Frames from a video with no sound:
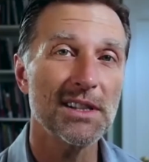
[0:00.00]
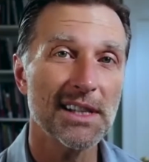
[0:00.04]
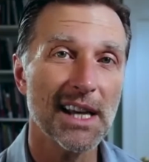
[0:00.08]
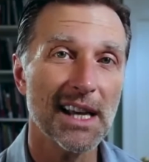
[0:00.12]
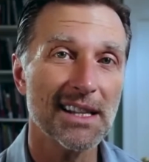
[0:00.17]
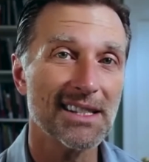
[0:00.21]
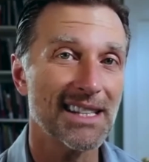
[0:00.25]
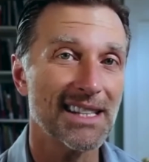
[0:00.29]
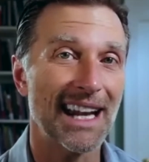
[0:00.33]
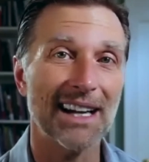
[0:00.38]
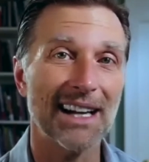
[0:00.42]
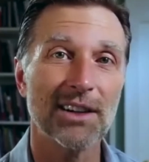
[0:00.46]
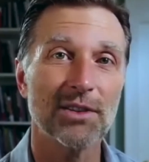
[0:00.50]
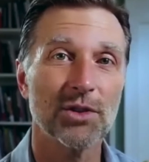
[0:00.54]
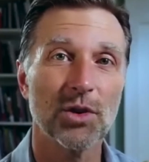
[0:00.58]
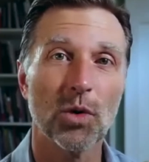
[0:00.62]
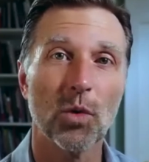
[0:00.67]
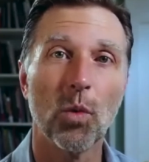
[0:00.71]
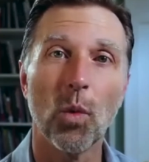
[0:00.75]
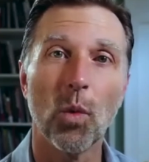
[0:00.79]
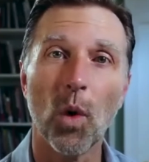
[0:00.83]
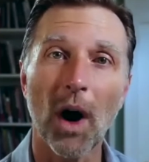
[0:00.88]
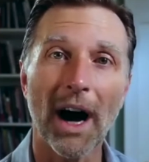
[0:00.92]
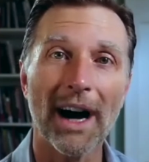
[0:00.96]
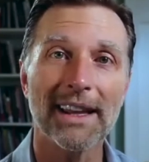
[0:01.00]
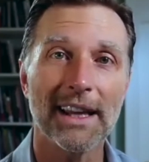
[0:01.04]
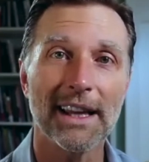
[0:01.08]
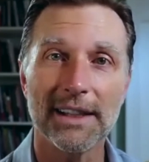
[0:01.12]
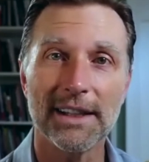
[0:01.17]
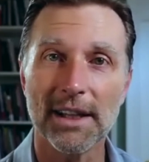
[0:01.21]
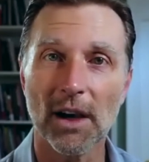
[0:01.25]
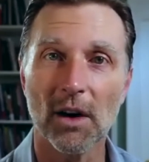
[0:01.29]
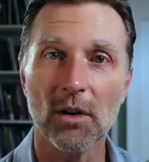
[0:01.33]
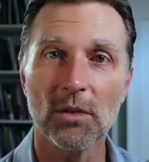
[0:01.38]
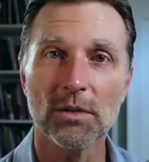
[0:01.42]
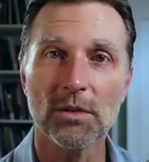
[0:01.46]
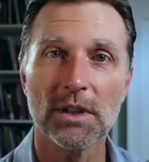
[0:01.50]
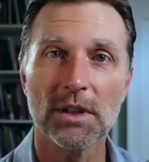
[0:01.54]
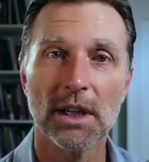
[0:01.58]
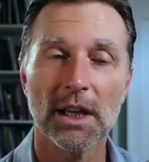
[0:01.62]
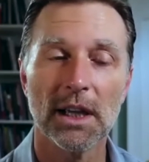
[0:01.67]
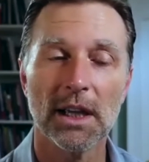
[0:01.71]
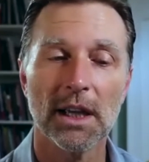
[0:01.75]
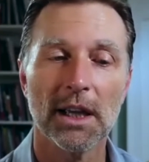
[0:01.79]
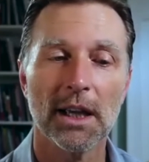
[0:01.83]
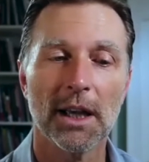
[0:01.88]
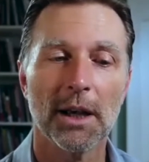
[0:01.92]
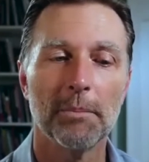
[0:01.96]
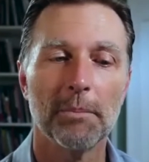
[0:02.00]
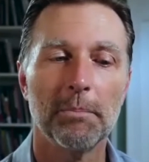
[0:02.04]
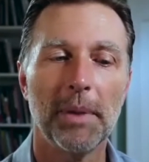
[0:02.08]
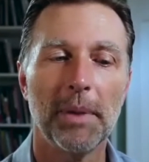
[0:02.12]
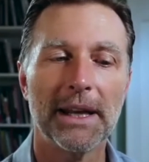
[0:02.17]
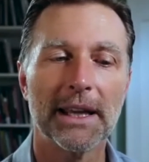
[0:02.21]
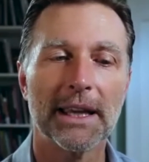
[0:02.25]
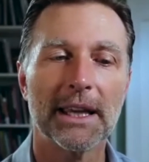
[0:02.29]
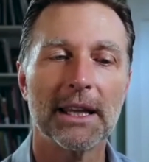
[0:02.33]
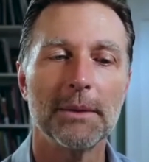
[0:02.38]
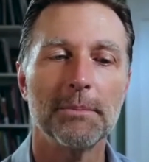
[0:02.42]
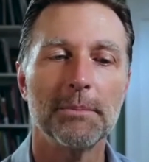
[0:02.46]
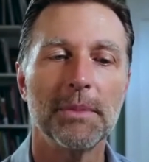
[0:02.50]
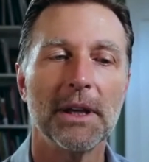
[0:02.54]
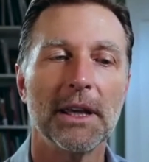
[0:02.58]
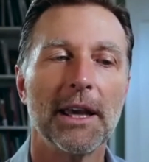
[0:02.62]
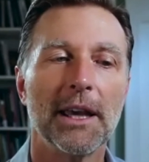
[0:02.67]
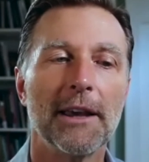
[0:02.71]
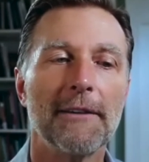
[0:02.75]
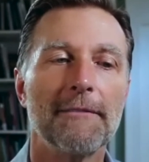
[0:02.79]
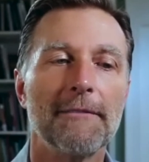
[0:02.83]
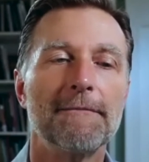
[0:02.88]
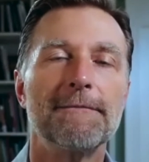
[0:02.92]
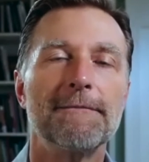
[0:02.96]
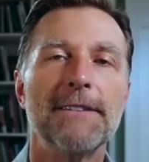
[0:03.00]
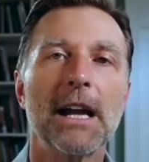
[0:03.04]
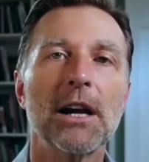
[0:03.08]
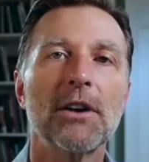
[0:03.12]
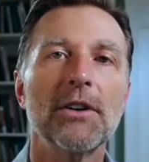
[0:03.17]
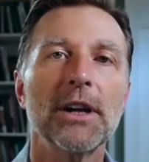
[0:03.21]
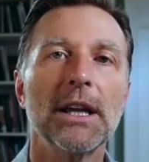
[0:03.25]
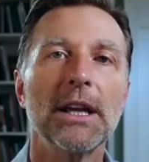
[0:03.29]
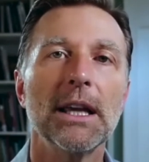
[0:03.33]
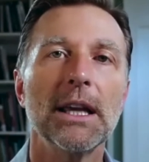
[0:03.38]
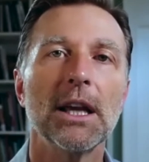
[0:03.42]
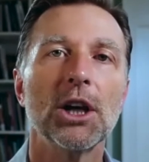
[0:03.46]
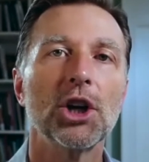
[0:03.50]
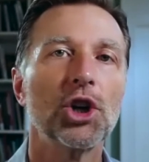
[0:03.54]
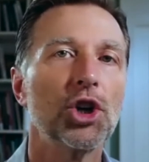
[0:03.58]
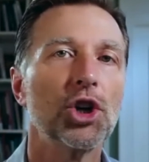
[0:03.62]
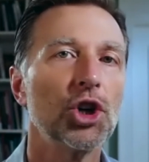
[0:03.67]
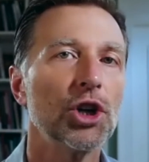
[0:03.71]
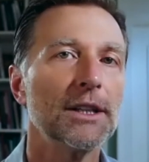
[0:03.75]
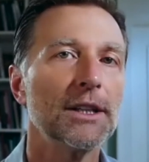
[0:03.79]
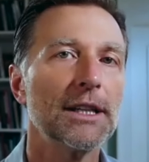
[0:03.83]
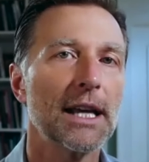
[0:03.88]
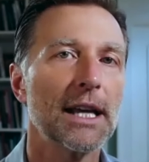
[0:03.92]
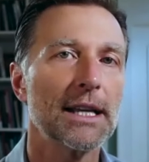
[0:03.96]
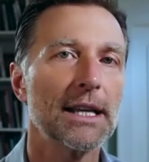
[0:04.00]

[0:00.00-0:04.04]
test. I don't know why they don't, but it can be a very good